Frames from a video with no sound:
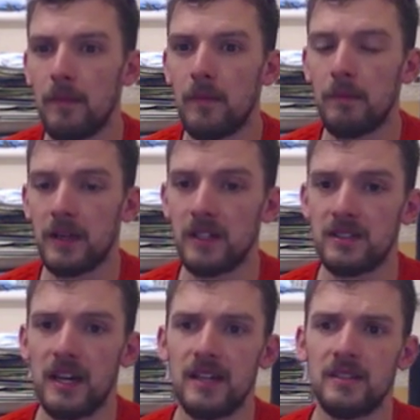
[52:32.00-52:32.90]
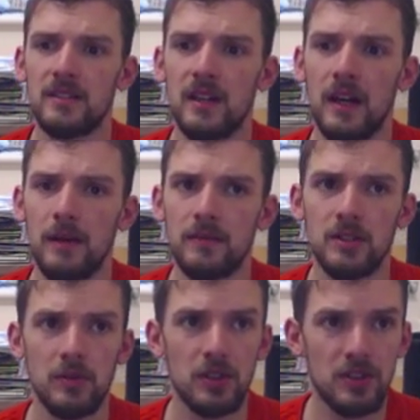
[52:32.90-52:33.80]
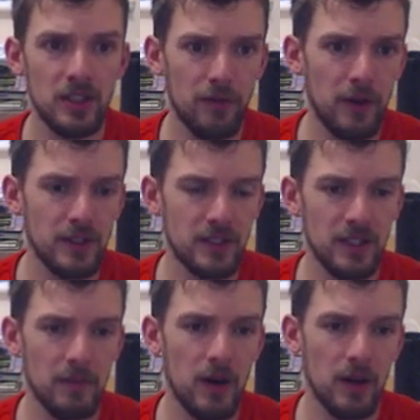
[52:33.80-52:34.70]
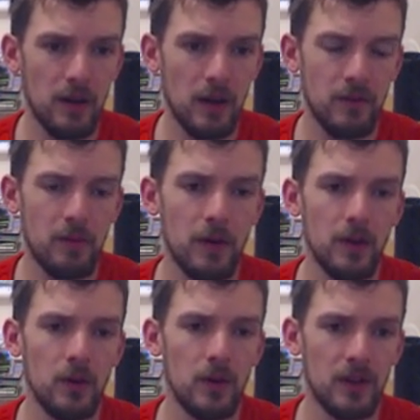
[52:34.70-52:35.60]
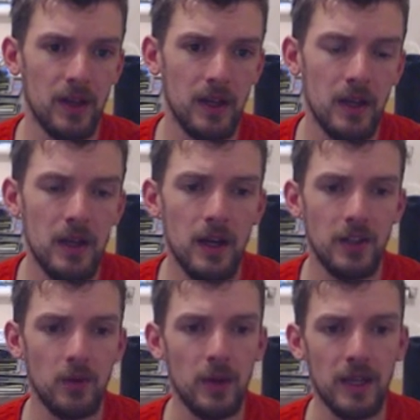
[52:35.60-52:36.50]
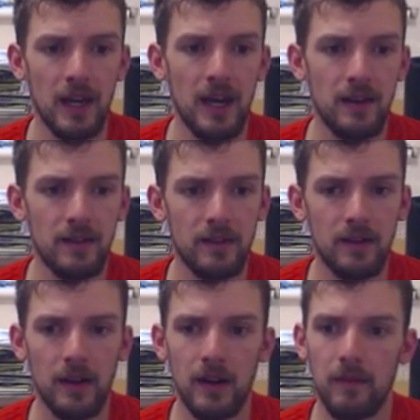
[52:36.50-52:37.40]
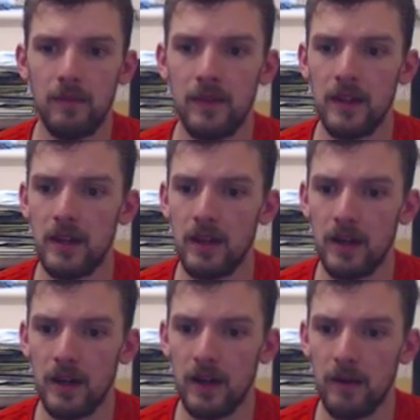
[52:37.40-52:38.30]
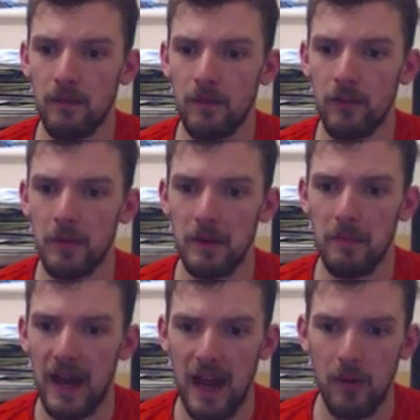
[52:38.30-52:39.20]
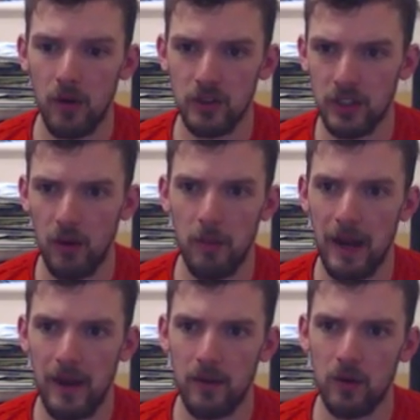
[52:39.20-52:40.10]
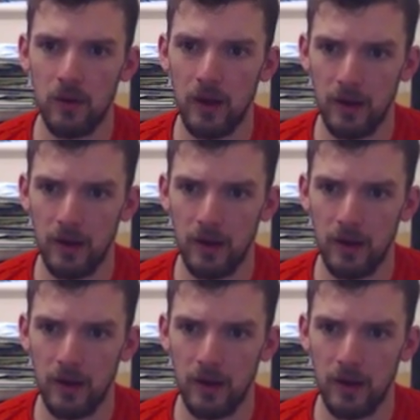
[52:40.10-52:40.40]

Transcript: because there's some new stuff for Age of Sigmar going up for pre-order at the weekend. The Forbidden Power or Total Power or